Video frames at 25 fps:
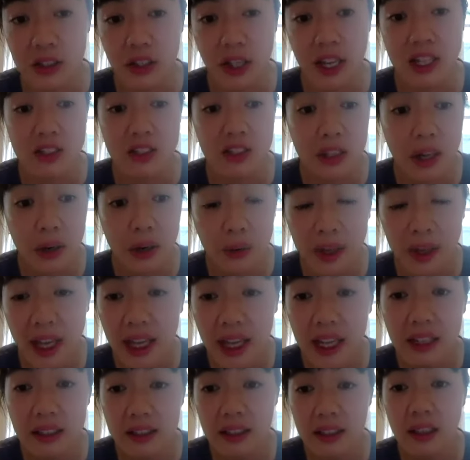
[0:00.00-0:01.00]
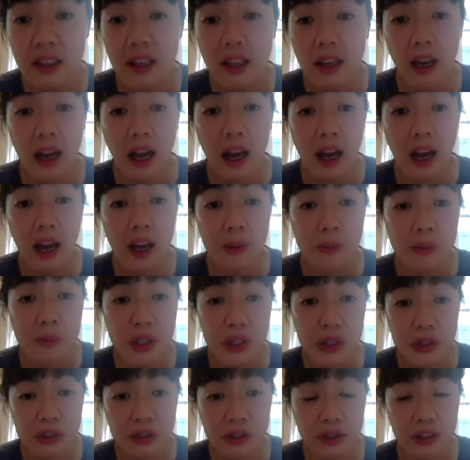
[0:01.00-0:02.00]
You can donate um,
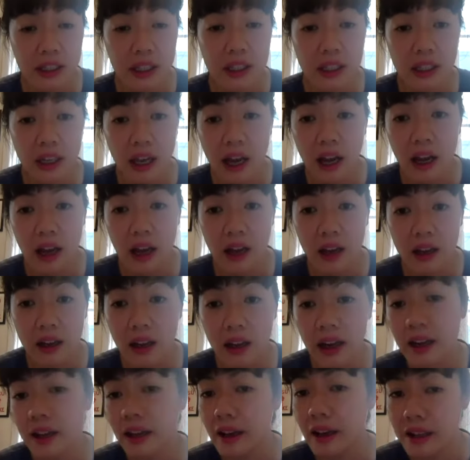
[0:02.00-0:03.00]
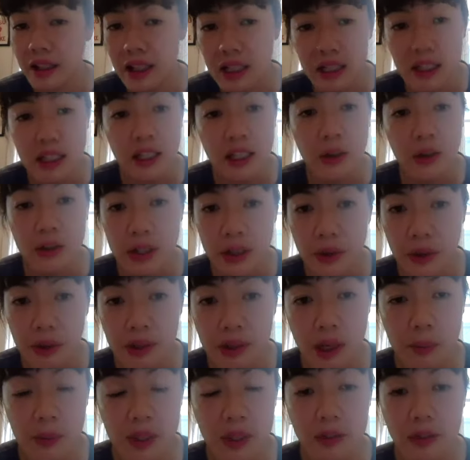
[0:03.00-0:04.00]
usually, uh, a TDU and
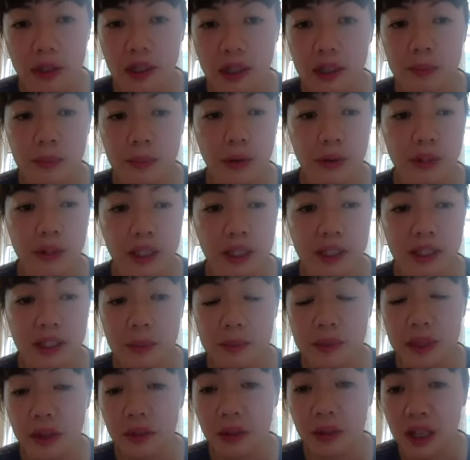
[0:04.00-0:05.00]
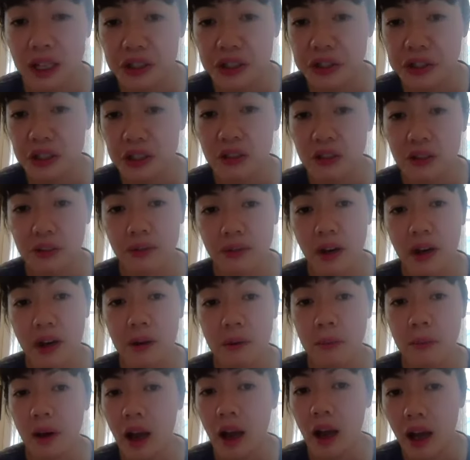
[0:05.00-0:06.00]
UAWD both accept donations
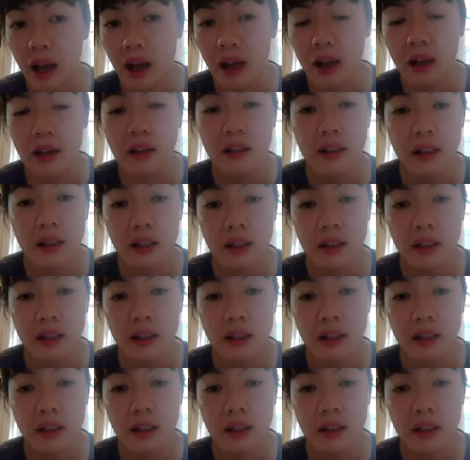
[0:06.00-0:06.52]
from uh,